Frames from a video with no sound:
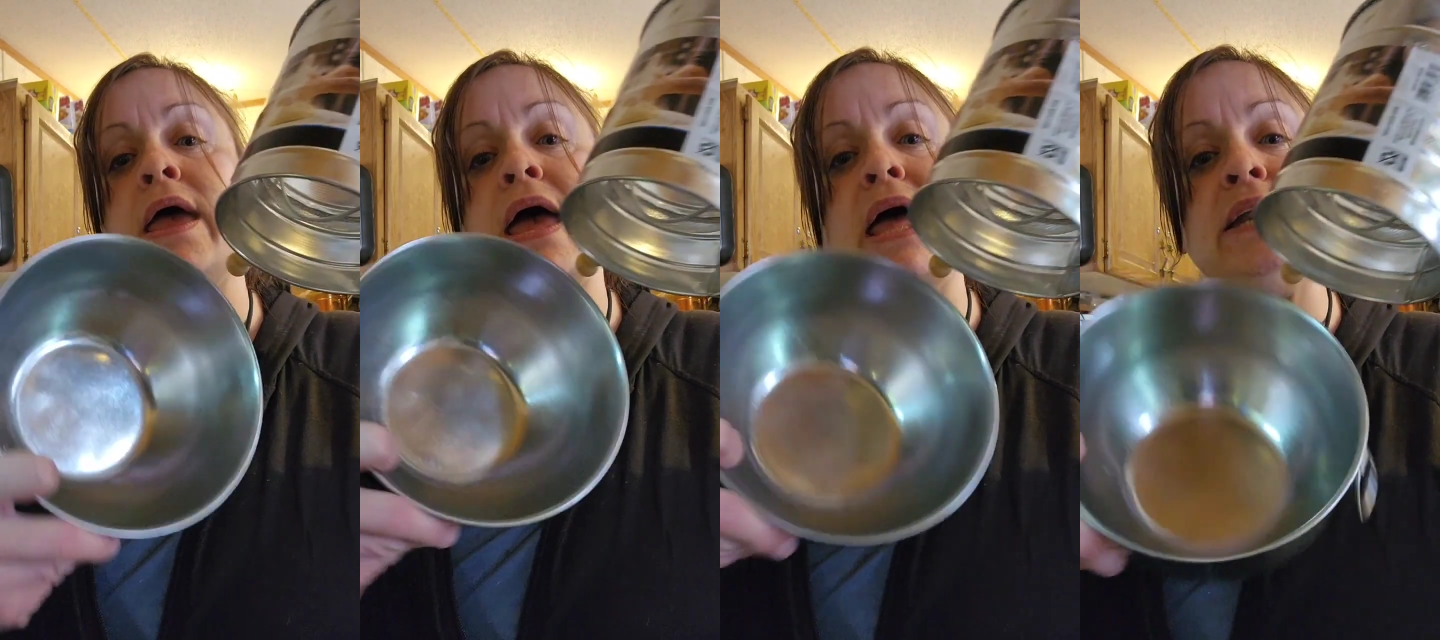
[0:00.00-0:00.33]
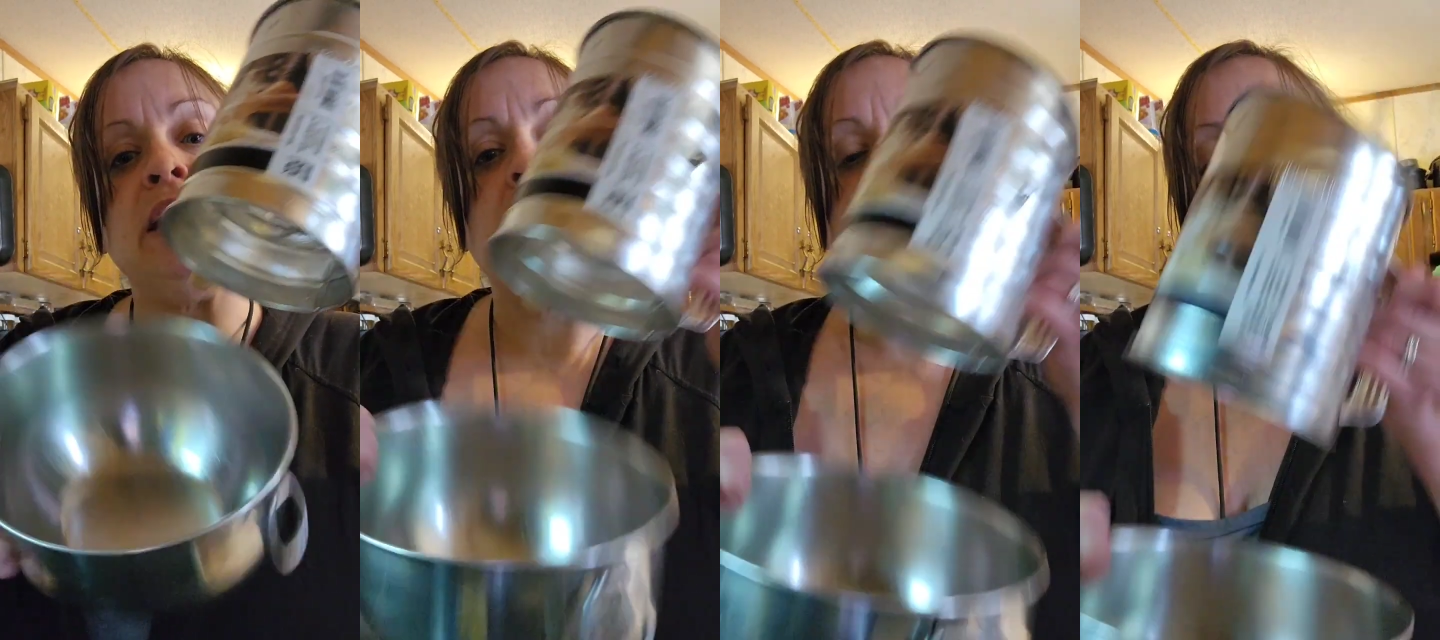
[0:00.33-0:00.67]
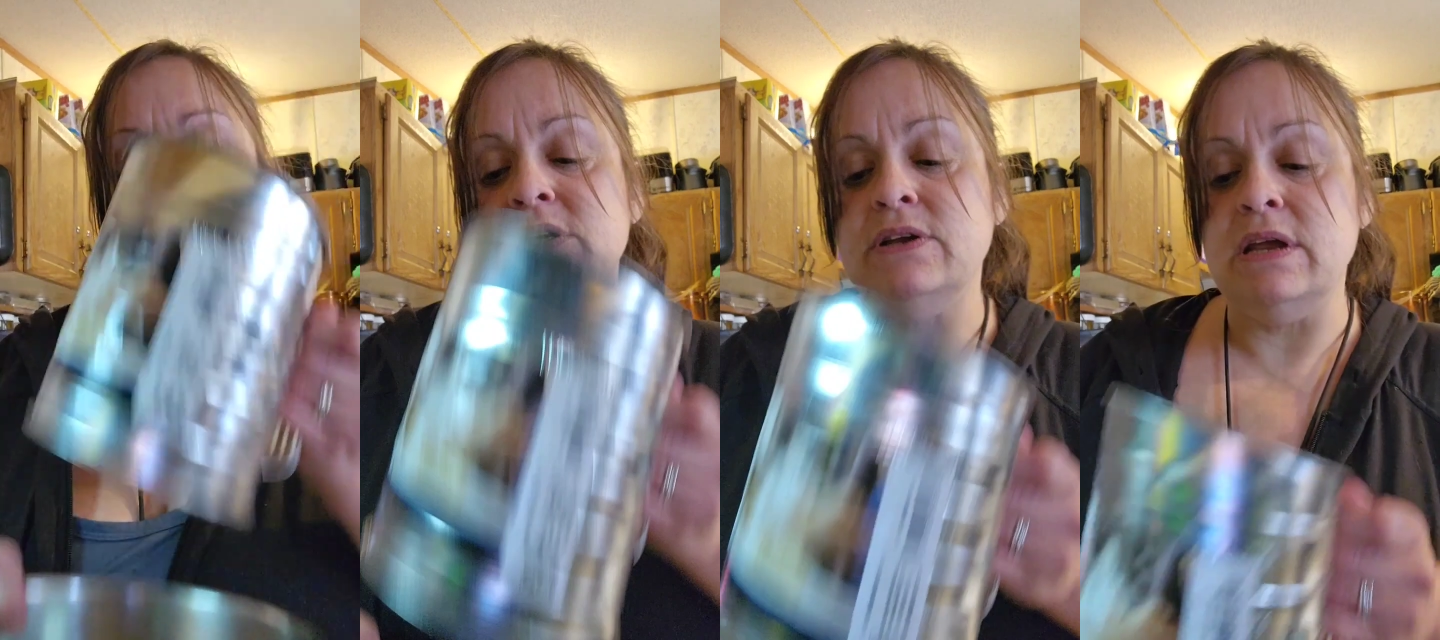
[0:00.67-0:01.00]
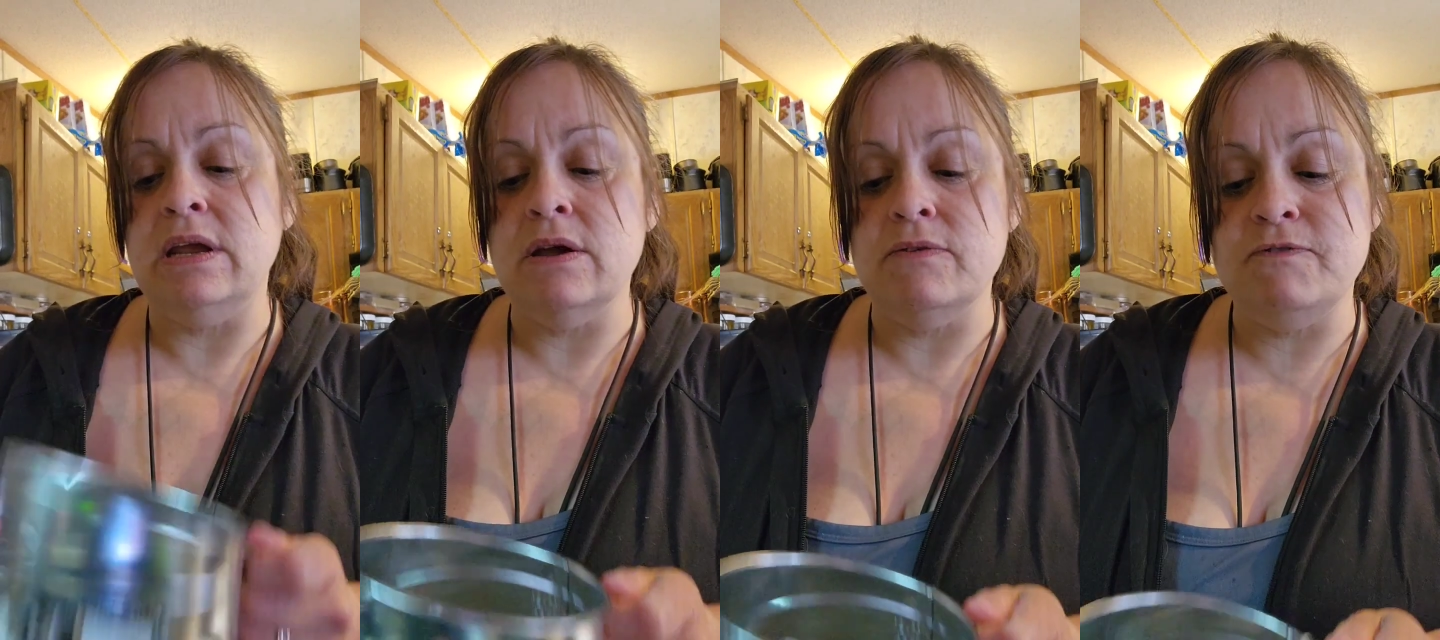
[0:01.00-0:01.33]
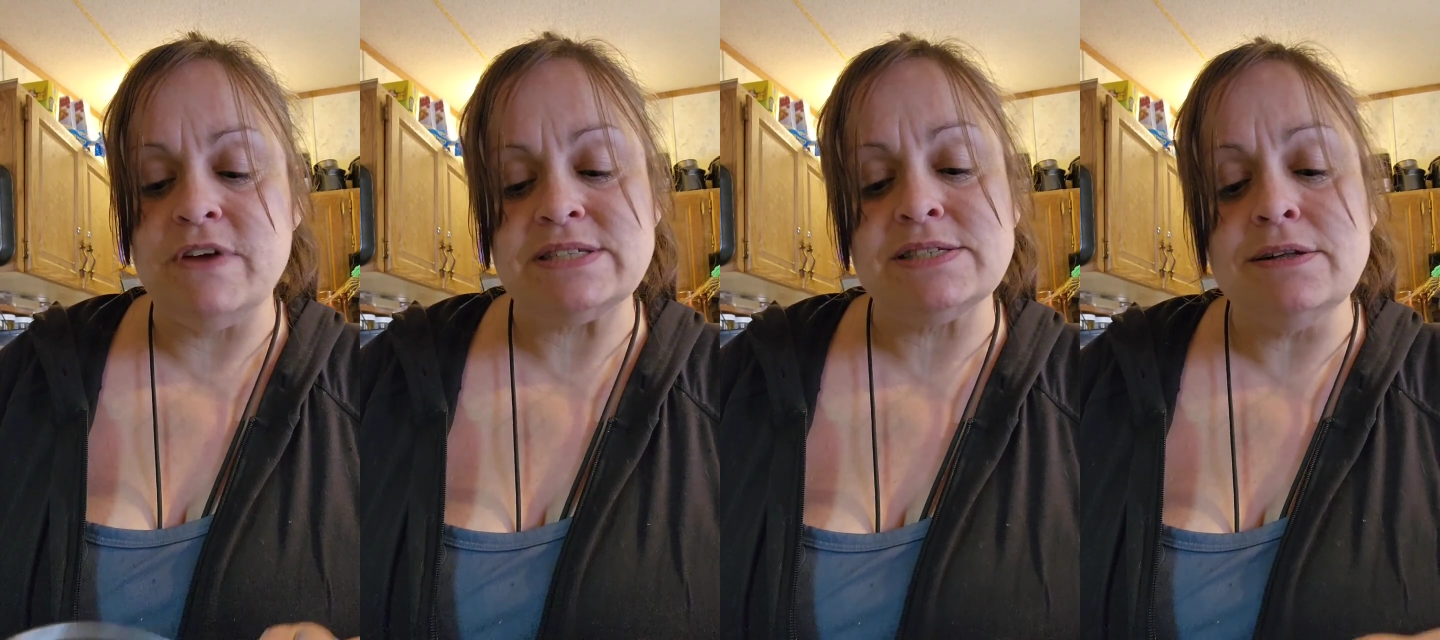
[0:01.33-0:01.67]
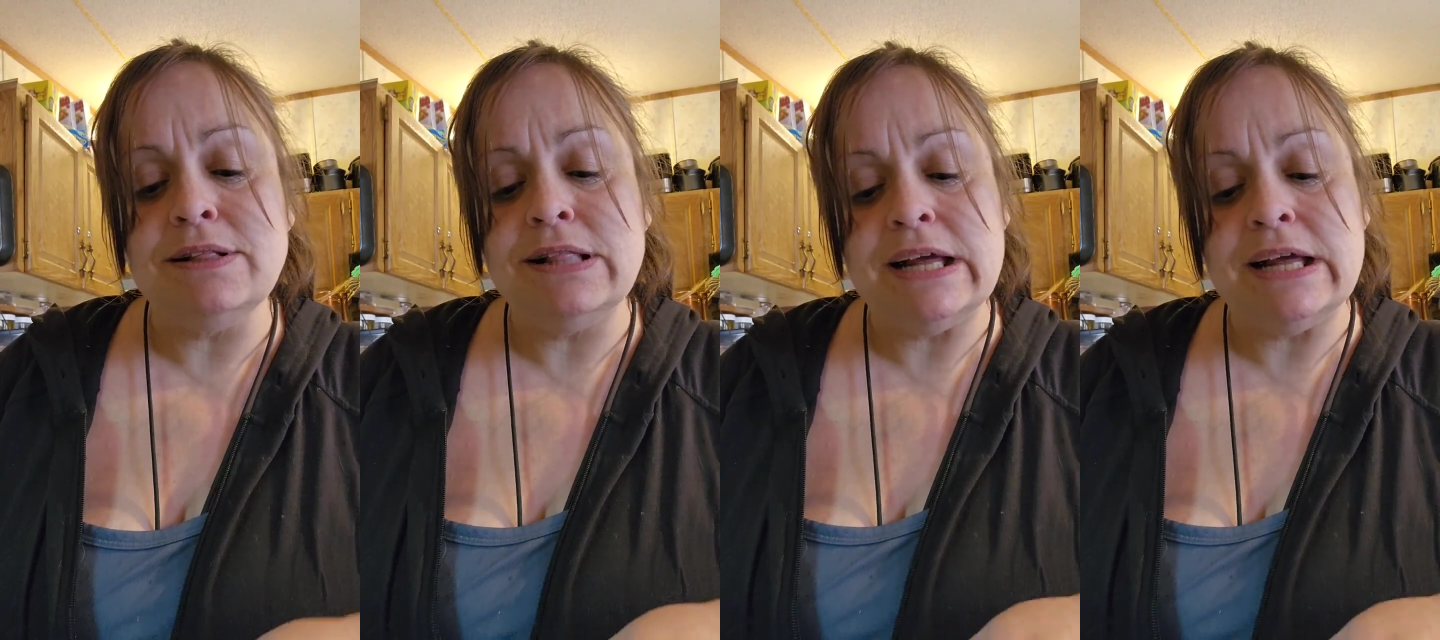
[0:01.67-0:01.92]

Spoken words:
and an empty vessel